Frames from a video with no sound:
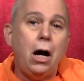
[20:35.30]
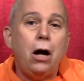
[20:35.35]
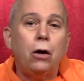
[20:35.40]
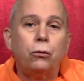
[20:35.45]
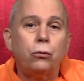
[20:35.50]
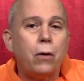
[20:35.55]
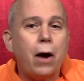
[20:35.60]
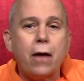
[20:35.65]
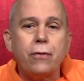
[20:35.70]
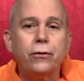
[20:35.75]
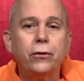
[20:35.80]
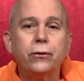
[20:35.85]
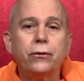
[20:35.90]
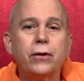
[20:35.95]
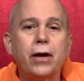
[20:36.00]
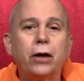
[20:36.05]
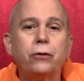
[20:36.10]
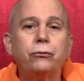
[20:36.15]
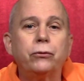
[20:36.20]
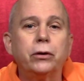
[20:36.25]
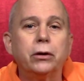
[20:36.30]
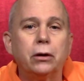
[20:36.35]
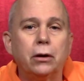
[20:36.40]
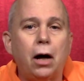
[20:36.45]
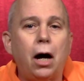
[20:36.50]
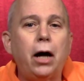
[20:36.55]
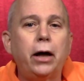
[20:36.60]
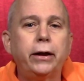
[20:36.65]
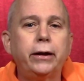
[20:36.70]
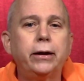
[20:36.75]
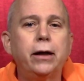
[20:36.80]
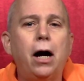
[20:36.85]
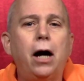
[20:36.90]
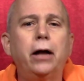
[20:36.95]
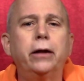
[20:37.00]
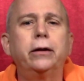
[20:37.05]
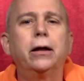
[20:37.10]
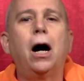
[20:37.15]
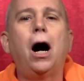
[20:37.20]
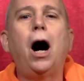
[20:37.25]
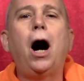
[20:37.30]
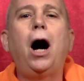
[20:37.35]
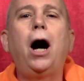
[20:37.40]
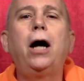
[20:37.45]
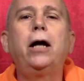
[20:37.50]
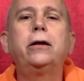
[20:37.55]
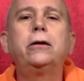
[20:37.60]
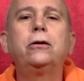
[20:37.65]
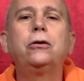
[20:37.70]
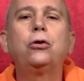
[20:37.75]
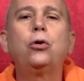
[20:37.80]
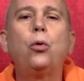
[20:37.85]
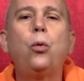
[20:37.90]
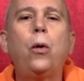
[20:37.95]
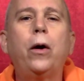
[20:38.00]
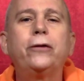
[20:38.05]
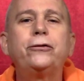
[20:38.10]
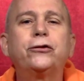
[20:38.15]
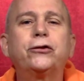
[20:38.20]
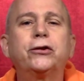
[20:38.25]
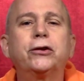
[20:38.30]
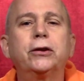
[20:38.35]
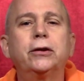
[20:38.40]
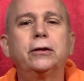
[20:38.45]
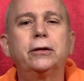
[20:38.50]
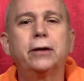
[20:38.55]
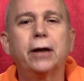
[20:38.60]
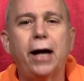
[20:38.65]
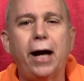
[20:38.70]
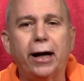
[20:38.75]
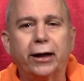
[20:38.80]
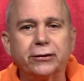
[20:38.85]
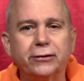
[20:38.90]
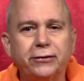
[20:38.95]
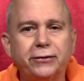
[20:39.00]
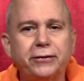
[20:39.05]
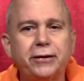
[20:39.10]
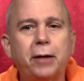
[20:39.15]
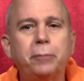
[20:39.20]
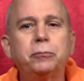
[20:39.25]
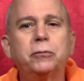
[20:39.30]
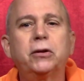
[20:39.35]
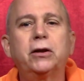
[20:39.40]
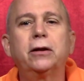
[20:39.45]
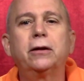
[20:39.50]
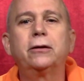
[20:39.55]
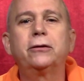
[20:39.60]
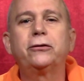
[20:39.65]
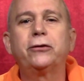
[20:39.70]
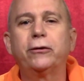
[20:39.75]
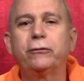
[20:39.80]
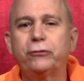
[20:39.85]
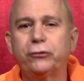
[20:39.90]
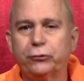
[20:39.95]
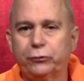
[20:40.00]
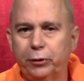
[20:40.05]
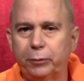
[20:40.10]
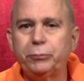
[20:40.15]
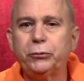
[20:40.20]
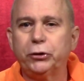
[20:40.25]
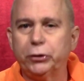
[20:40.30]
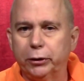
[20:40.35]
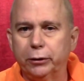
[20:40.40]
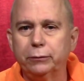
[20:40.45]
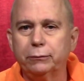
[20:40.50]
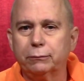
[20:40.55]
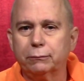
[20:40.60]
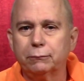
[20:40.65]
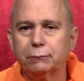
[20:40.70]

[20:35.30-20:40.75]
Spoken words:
Rather than relying on unquestioned acceptance of Scripture,